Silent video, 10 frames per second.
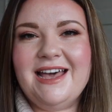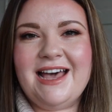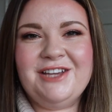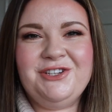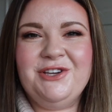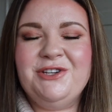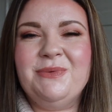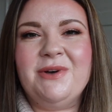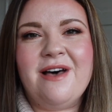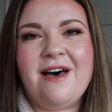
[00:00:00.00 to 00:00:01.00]
As
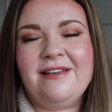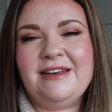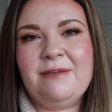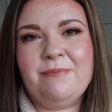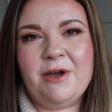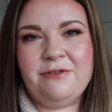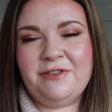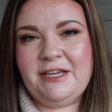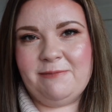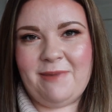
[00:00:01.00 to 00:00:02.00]
usual, I'll link both of
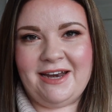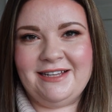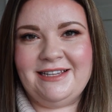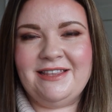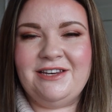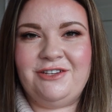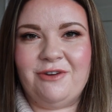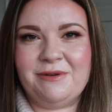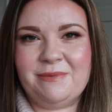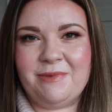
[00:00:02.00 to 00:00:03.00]
these palettes in the
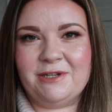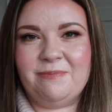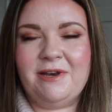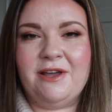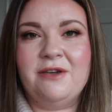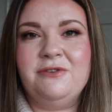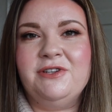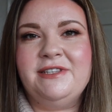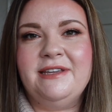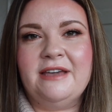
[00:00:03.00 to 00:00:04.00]
description box below
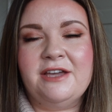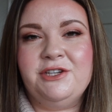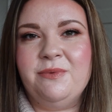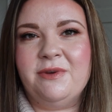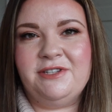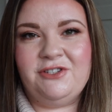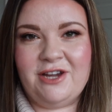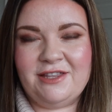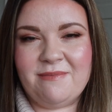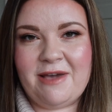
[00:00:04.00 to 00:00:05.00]
just in case you want to
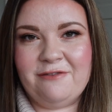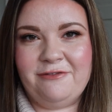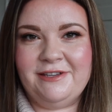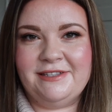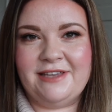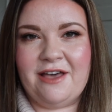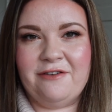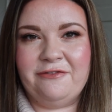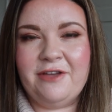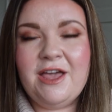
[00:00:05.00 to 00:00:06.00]
check them out for
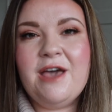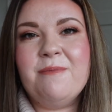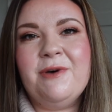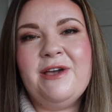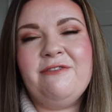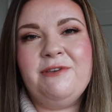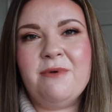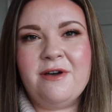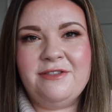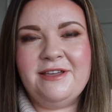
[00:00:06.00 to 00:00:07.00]
yourself. But if you
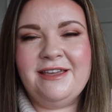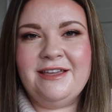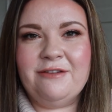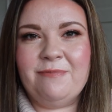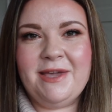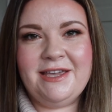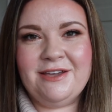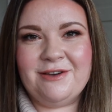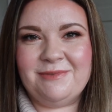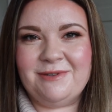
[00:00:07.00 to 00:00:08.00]
are thinking of
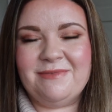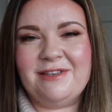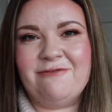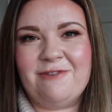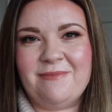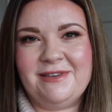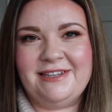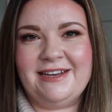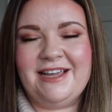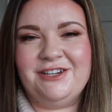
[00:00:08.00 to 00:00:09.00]
picking up something from this
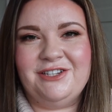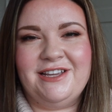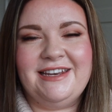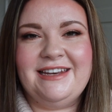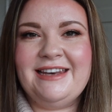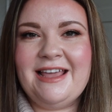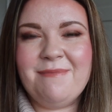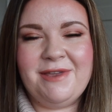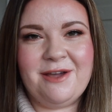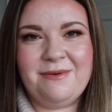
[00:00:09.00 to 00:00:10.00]
collection, let
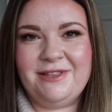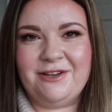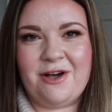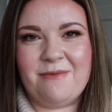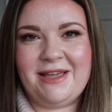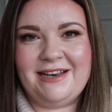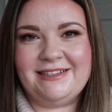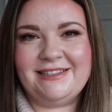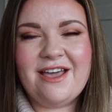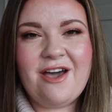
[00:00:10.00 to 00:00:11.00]
me know in the
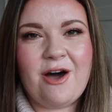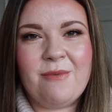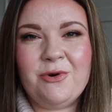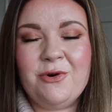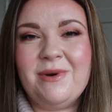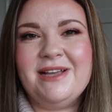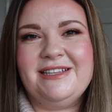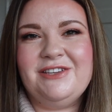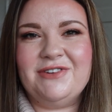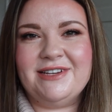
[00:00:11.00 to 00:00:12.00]
comments. I'm always
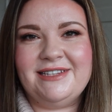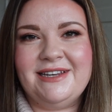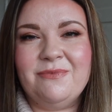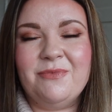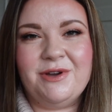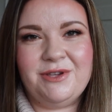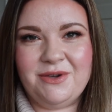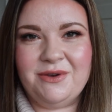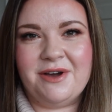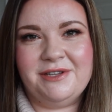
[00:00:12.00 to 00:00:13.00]
interested in what
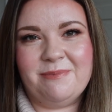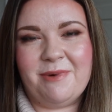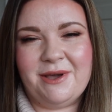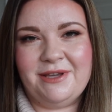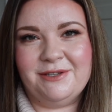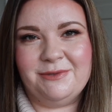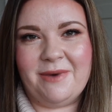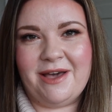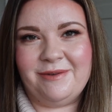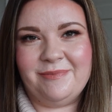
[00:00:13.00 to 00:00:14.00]
you guys are buying as
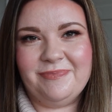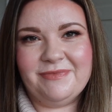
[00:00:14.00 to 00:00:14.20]
well.